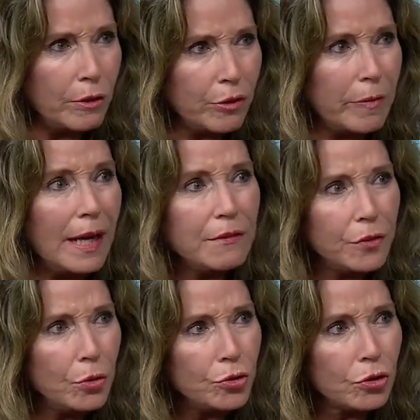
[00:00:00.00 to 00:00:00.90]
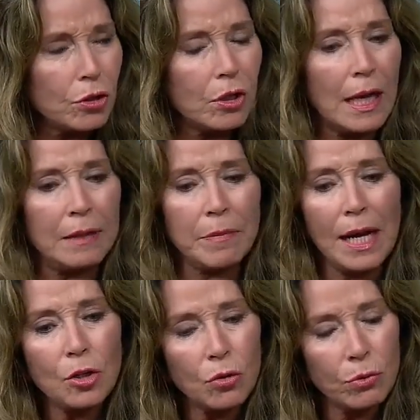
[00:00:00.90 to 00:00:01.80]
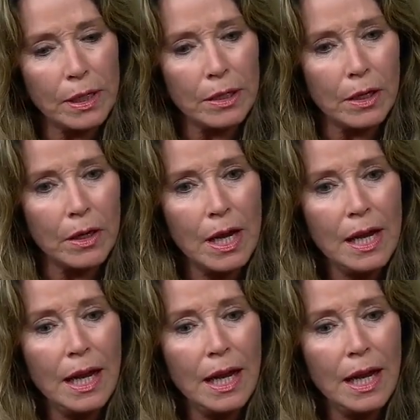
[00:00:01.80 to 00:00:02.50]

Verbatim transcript: over my future and my career.